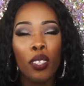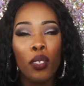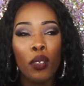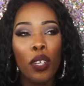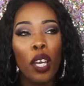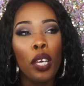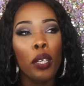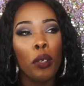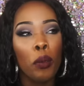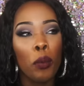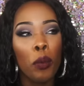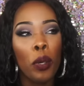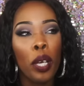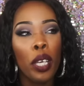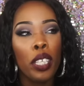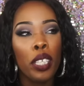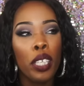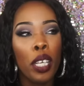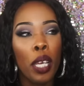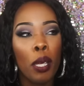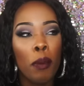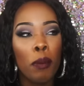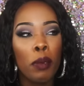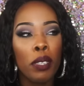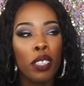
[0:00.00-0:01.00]
you got on white
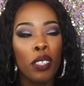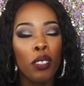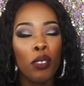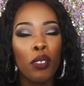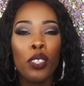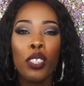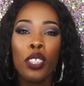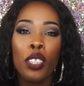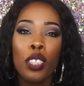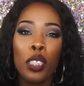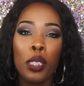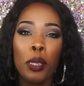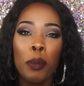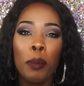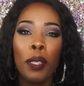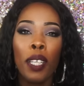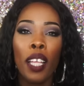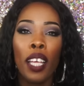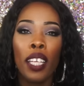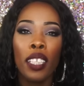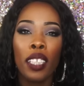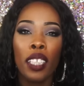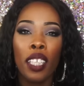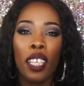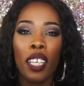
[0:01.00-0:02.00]
diamonds, don't you? And she'd be
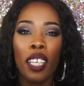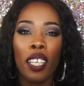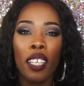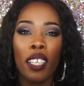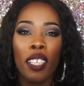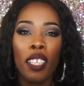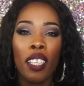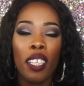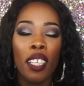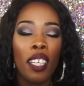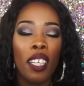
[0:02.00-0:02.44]
like, yeah.